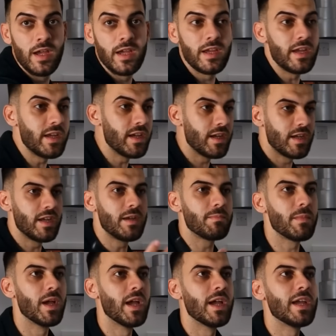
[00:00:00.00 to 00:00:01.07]
He
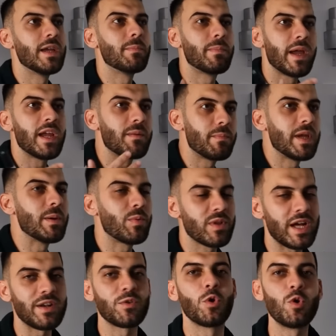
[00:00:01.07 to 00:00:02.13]
paid people
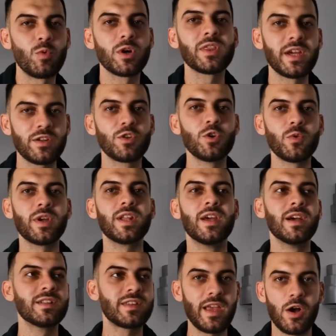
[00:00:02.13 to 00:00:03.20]
that know what they're doing
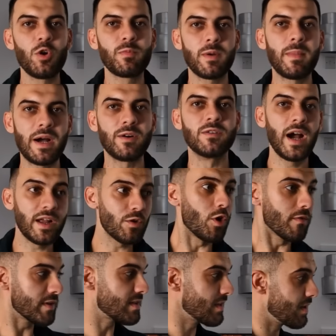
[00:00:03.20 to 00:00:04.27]
to help him out. And
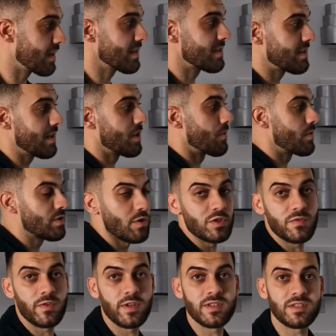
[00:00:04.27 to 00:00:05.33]
obviously, you can see the results
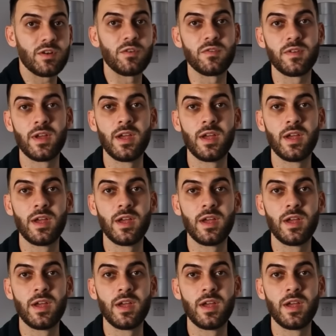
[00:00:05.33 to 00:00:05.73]
for yourself.